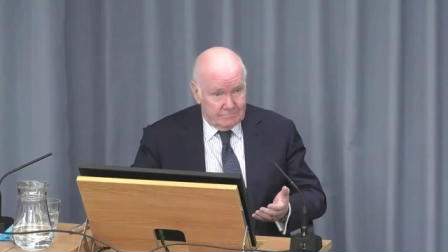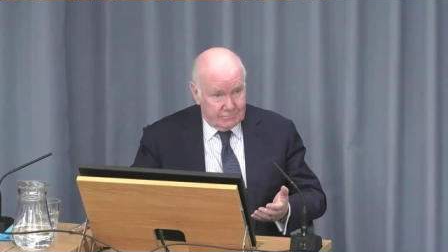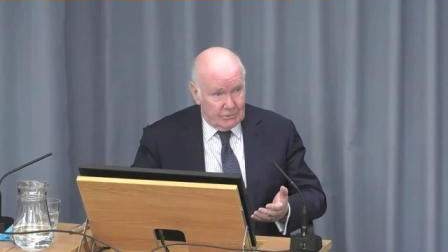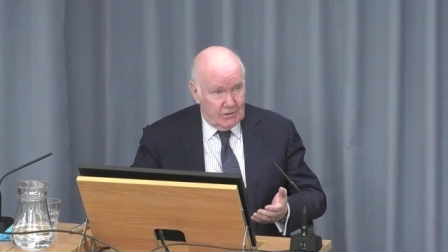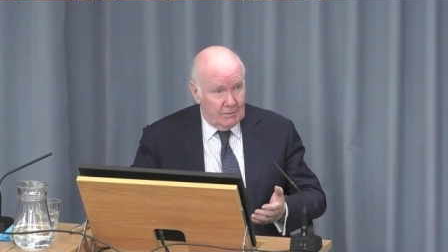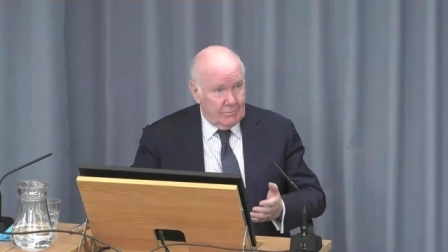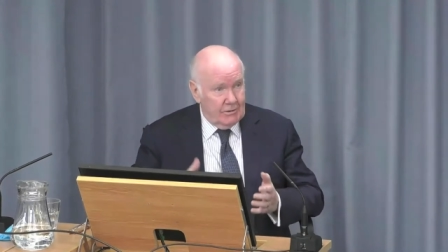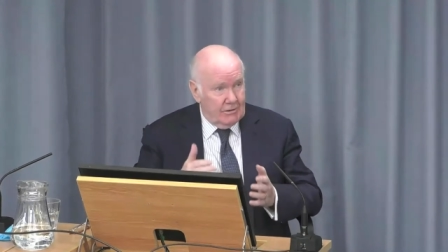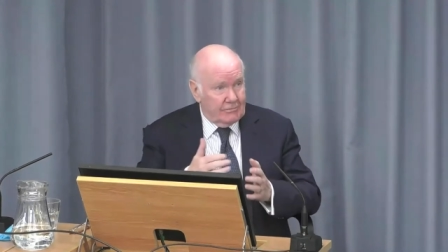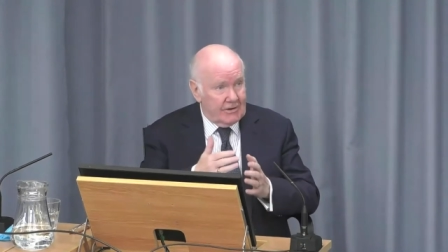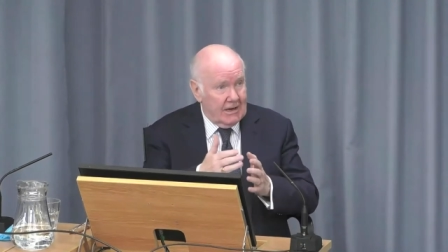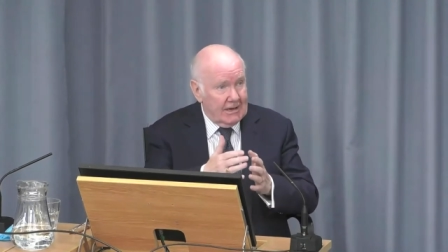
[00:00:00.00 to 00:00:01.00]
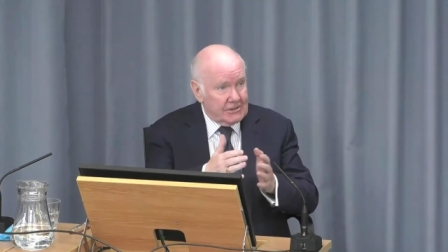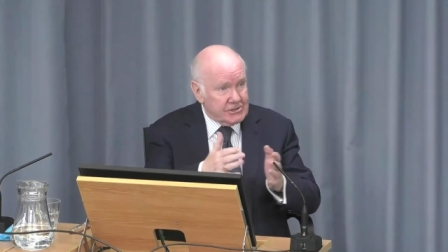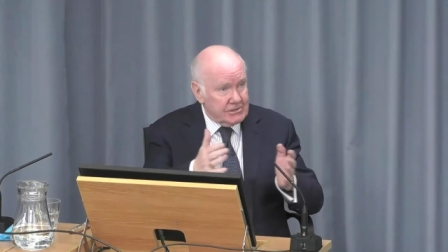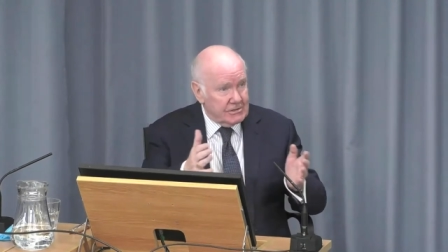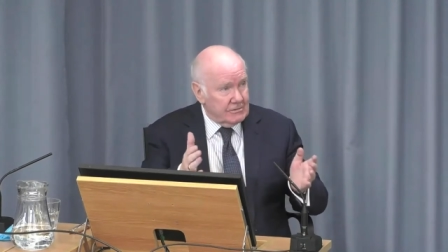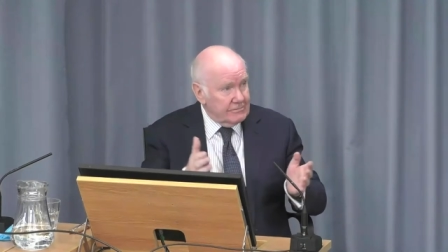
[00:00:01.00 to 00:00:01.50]
brought about a
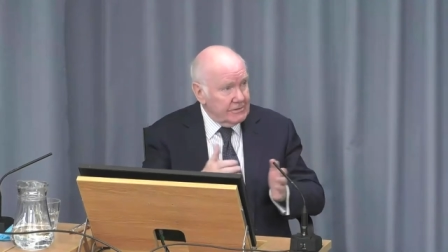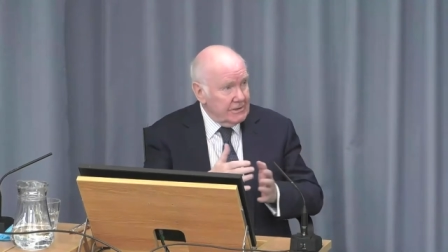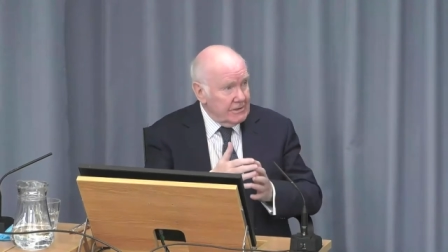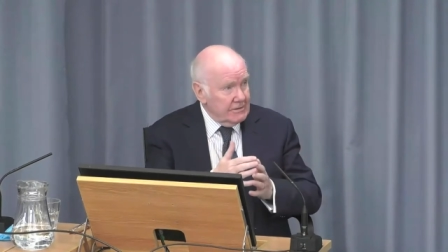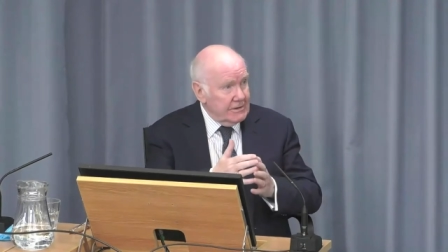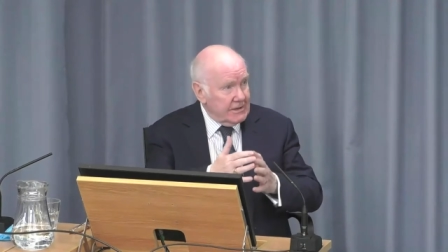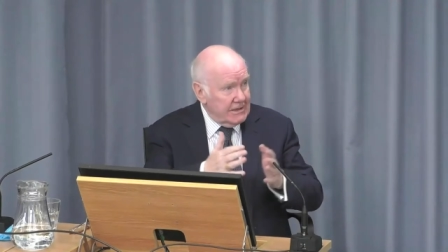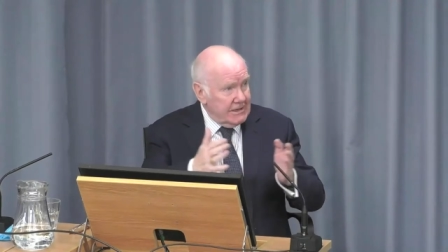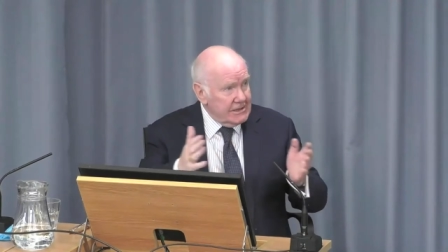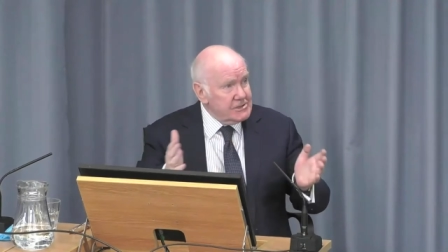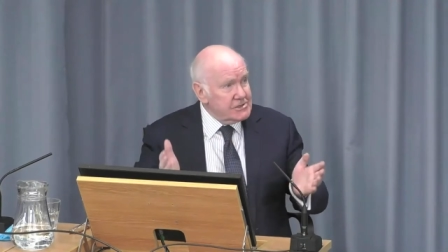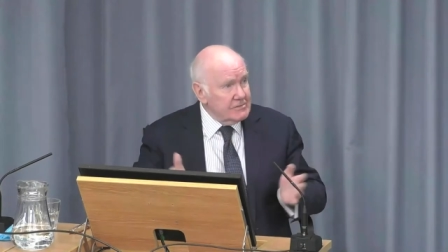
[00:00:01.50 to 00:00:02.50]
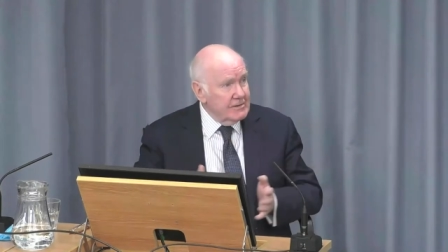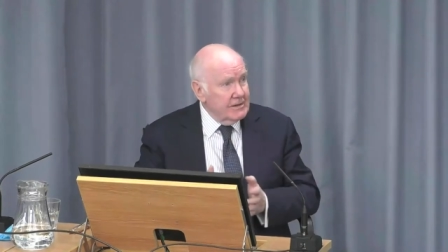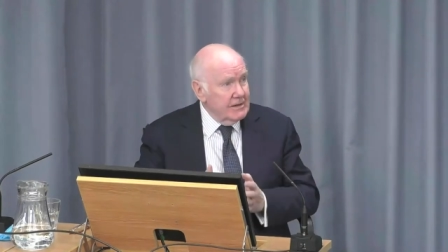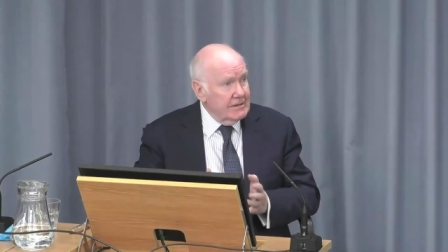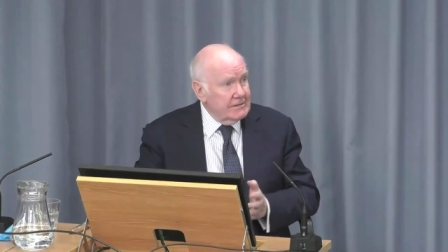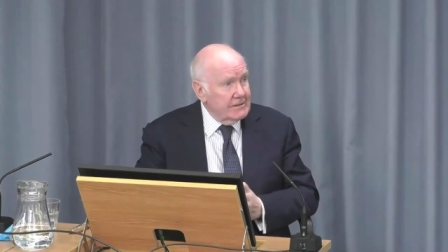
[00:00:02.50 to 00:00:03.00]
fracture of the cohesion of
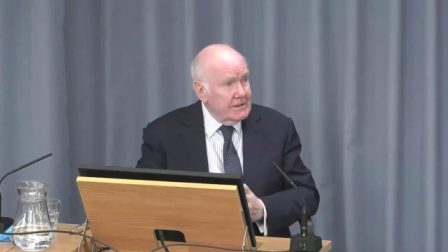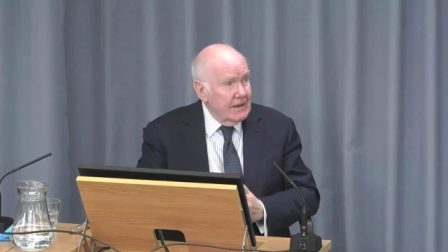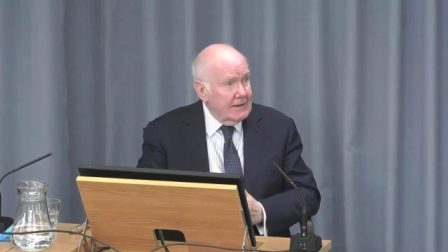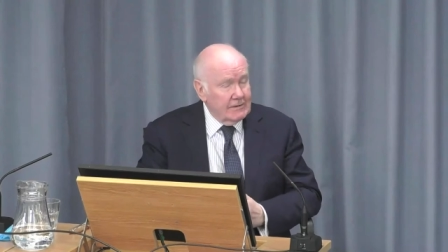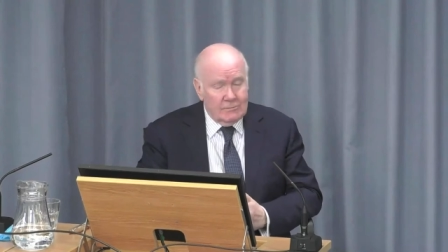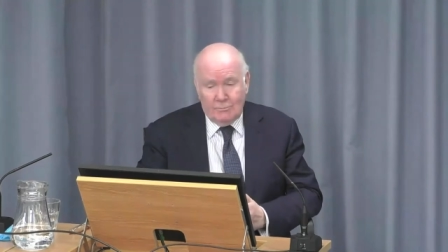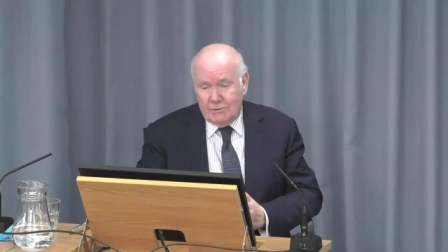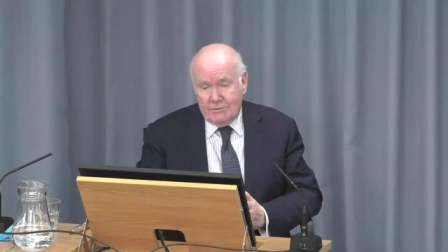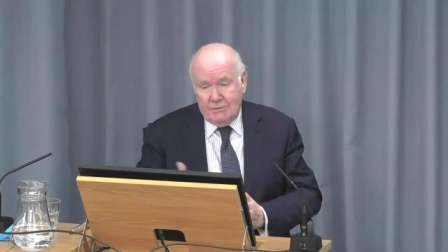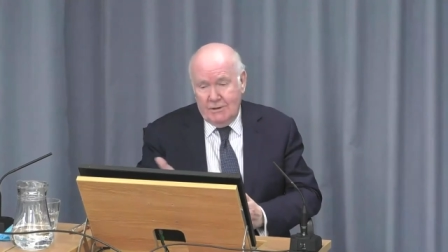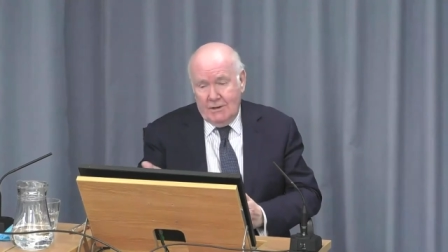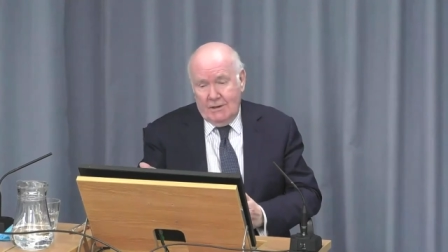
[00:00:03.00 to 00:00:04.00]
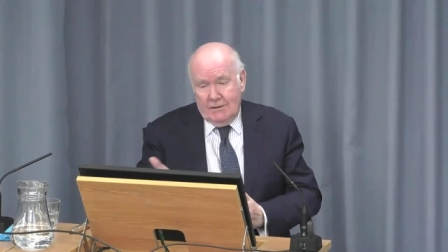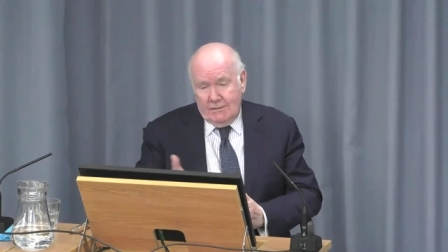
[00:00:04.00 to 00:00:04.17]
the United Kingdom. But